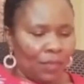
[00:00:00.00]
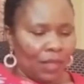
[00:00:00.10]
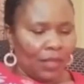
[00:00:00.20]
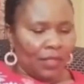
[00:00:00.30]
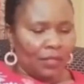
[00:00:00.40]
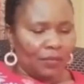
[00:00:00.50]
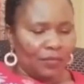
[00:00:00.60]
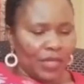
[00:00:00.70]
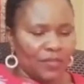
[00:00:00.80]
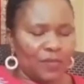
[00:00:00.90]
in
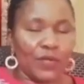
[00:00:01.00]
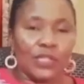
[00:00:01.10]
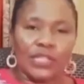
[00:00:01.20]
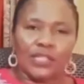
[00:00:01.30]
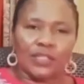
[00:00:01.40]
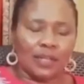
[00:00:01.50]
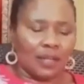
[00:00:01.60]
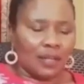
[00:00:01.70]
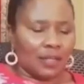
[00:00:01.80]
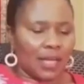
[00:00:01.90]
verse 14
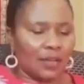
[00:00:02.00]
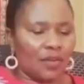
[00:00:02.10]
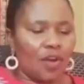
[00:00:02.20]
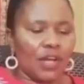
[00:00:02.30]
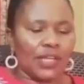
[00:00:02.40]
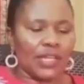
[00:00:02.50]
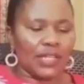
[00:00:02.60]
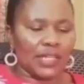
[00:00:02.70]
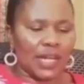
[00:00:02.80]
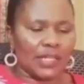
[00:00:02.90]
that God
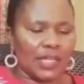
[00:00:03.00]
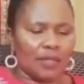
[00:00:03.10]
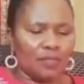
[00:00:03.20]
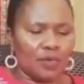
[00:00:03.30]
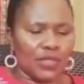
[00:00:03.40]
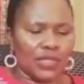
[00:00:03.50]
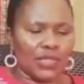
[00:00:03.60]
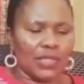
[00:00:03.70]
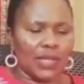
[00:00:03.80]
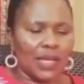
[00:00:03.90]
instructed
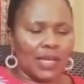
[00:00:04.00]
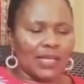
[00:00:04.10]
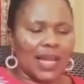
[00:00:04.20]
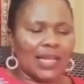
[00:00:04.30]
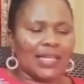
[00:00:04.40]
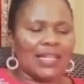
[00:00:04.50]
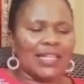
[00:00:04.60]
Moses that this